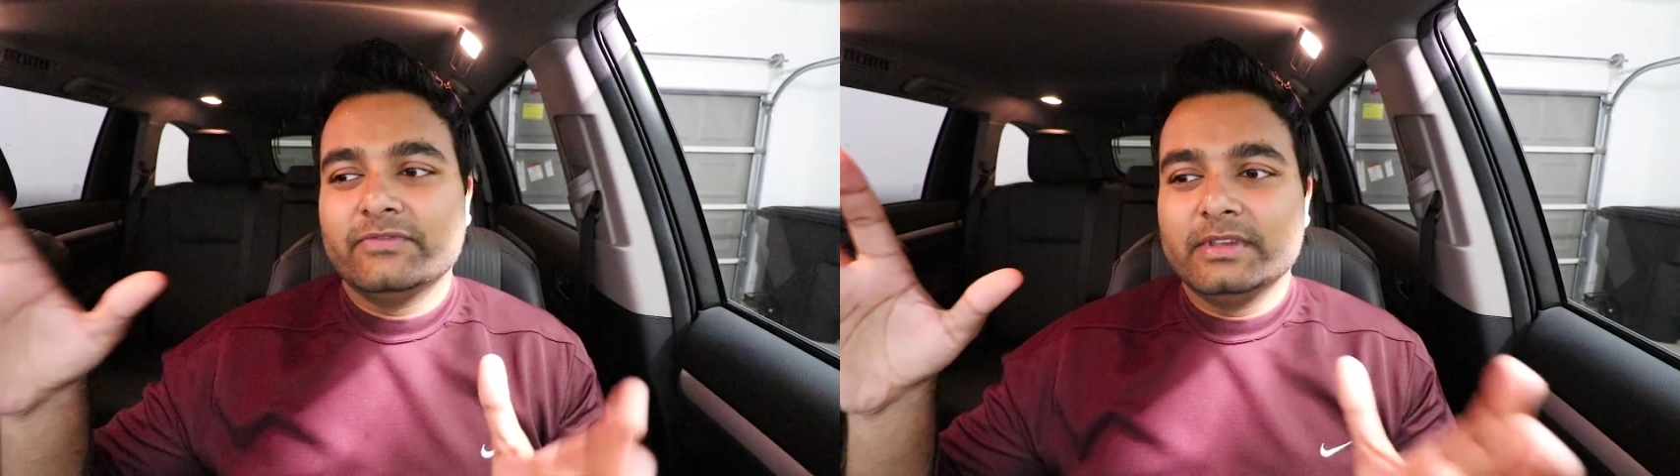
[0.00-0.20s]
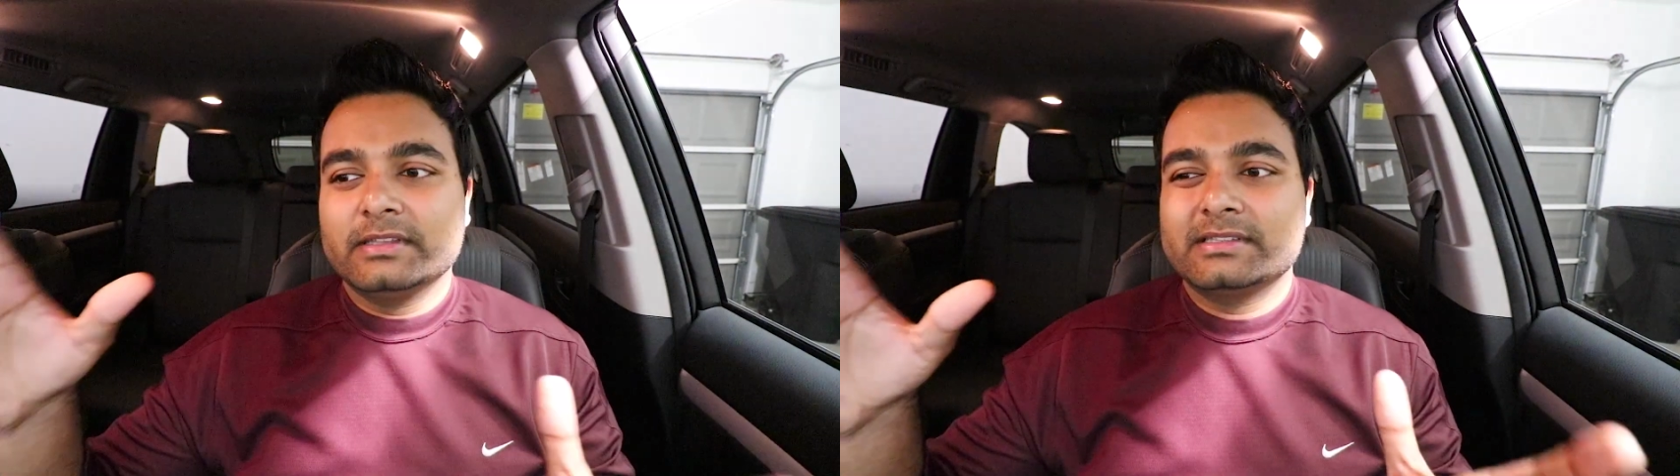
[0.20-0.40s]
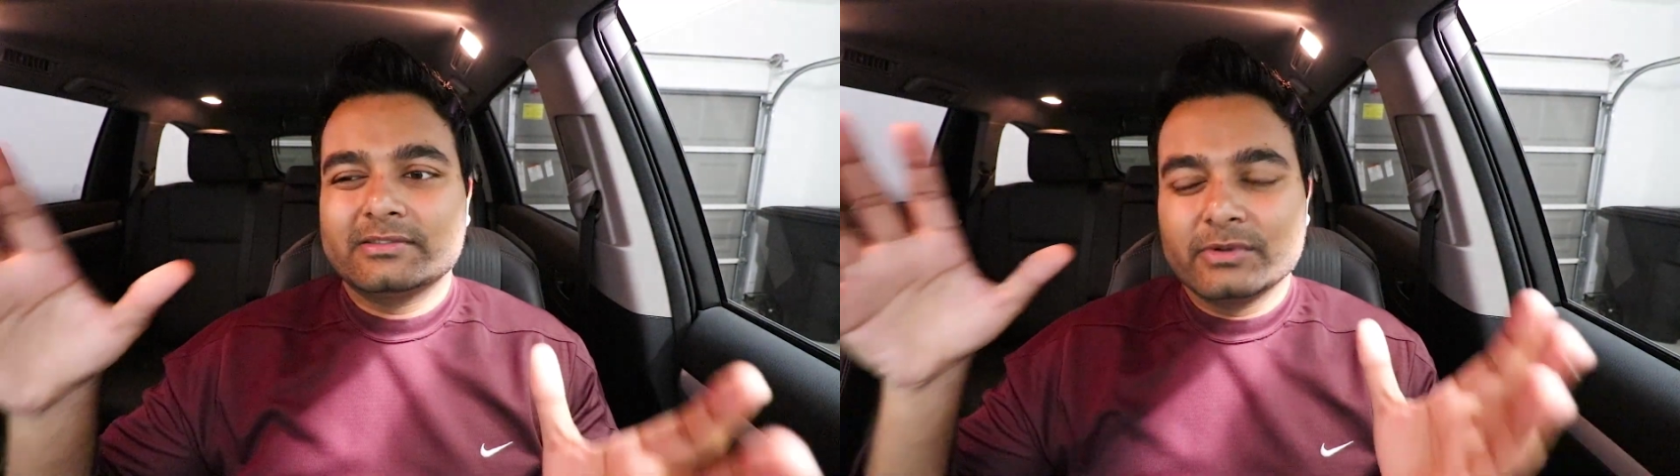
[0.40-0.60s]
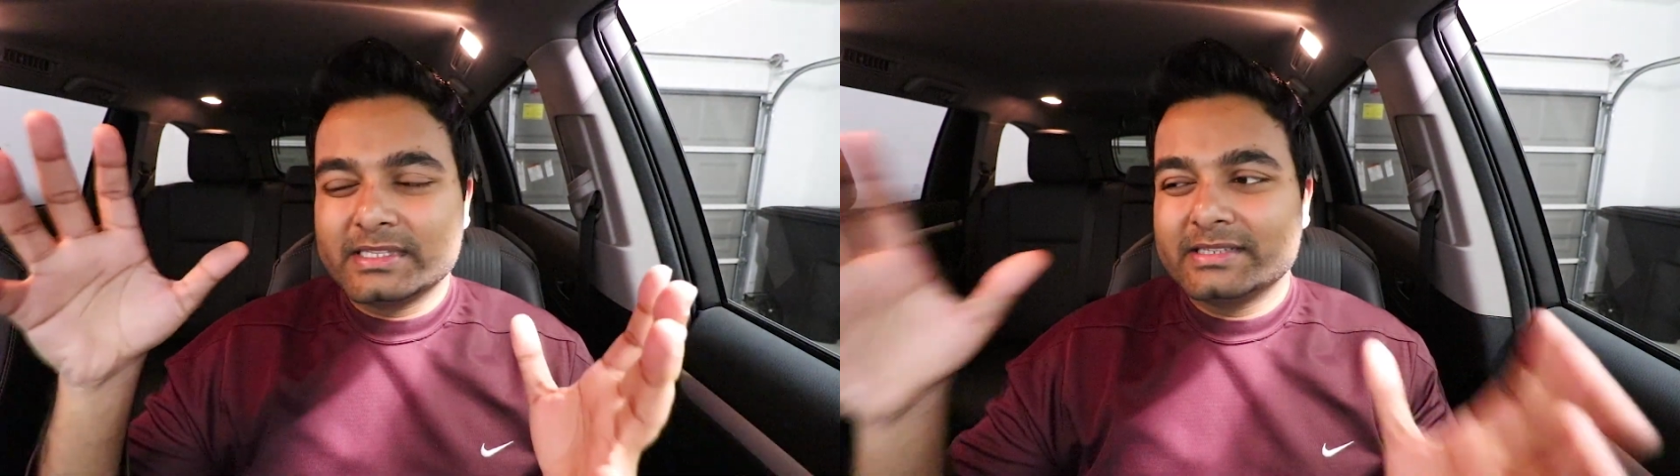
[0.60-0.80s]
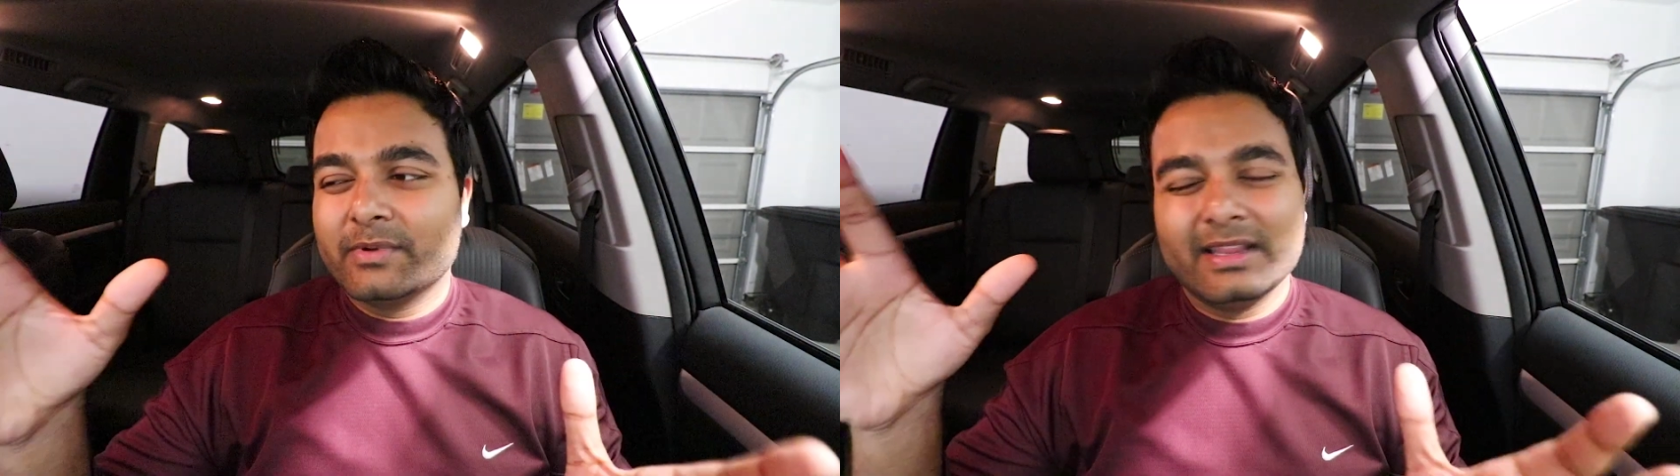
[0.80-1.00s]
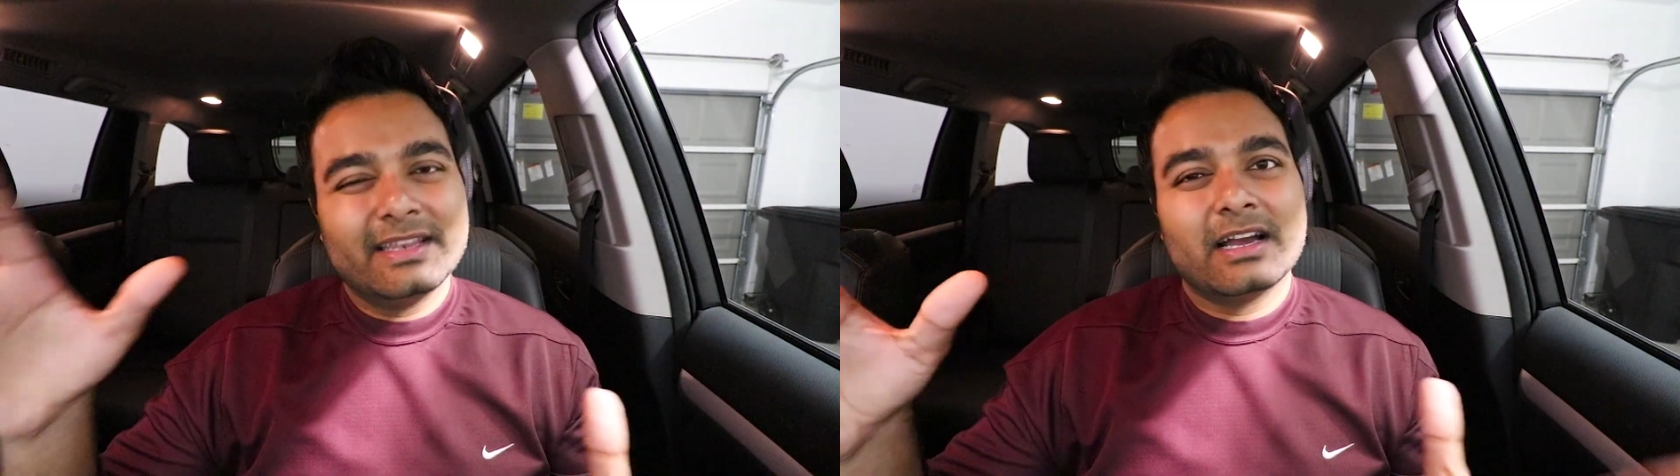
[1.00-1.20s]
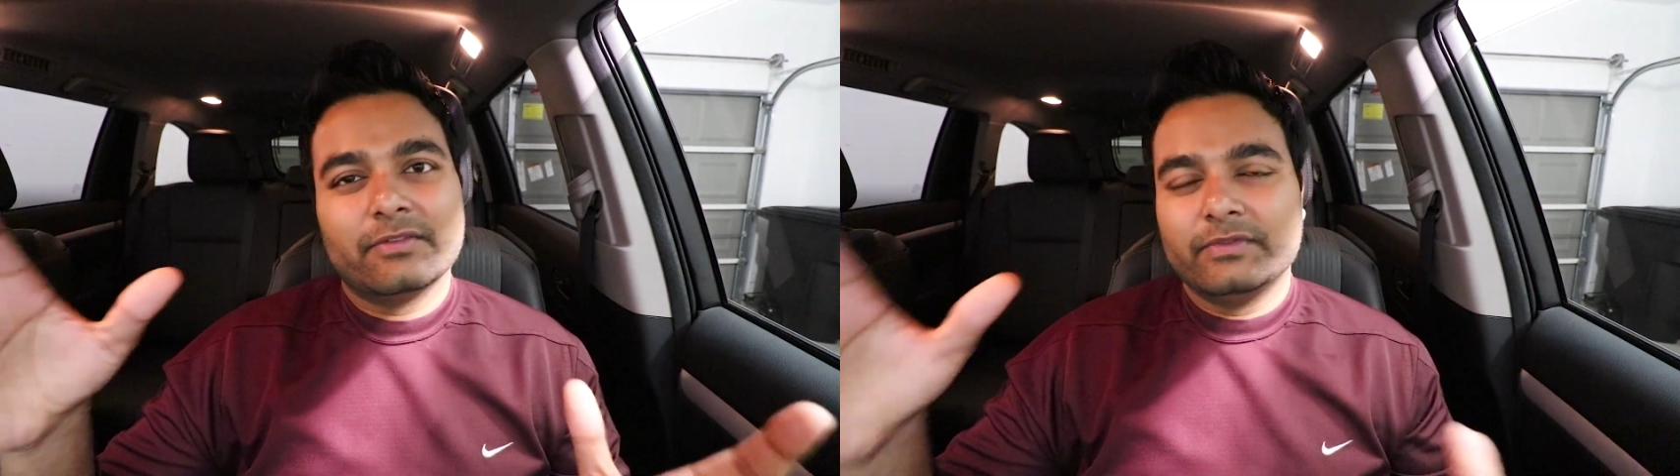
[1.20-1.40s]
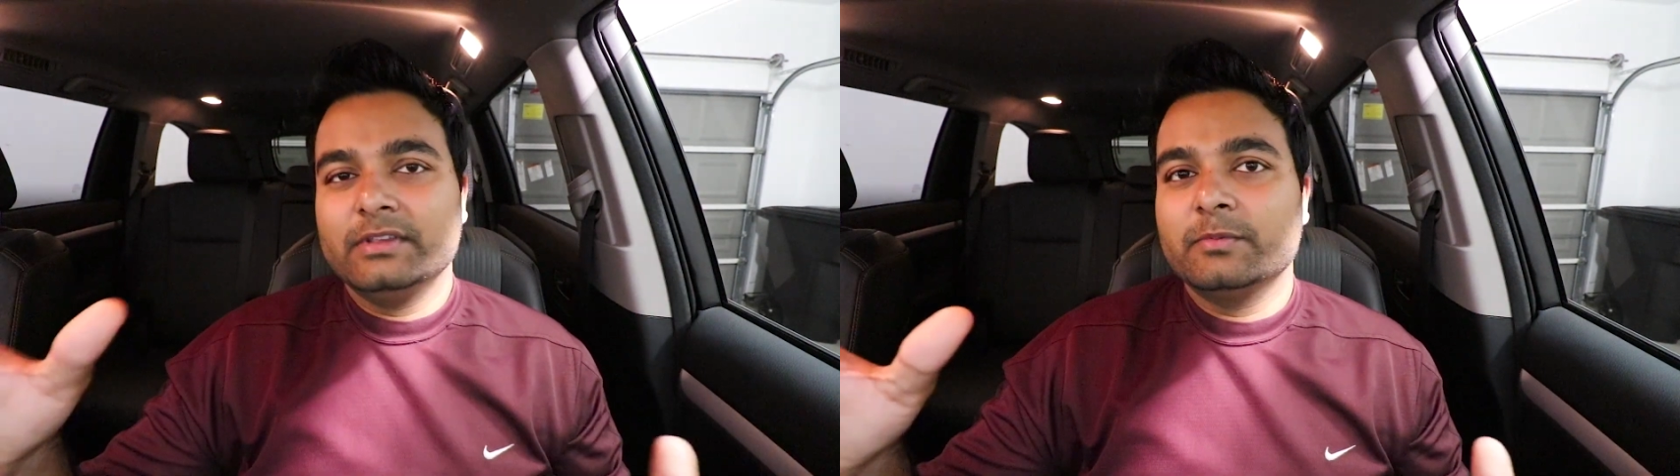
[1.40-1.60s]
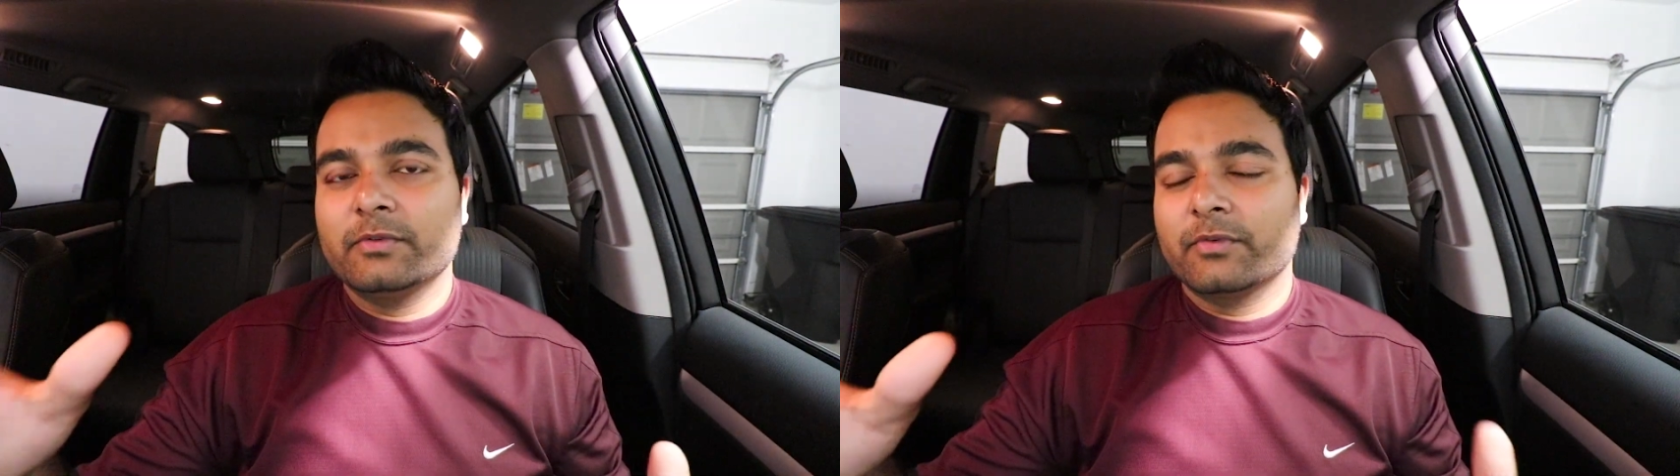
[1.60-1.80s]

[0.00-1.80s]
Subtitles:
So it's really not feasible